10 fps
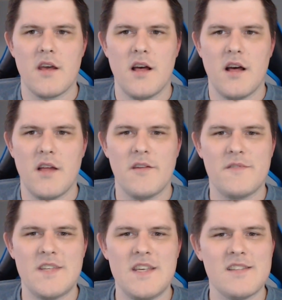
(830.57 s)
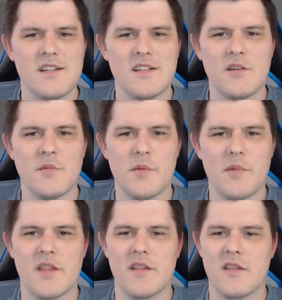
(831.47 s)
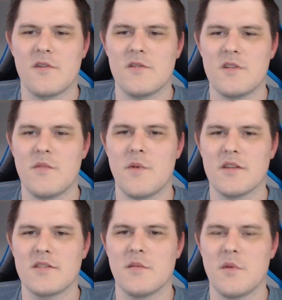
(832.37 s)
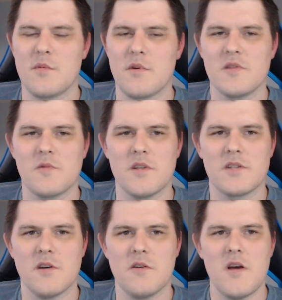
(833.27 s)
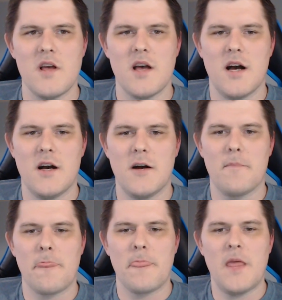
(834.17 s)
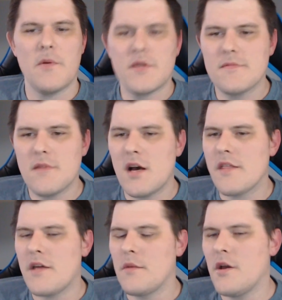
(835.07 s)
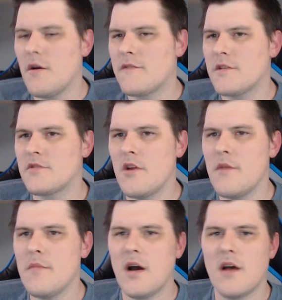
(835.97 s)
they've teased it a little bit, but I think the 13th model is going to be pretty sweet. So anyways, that'll be all for the stream.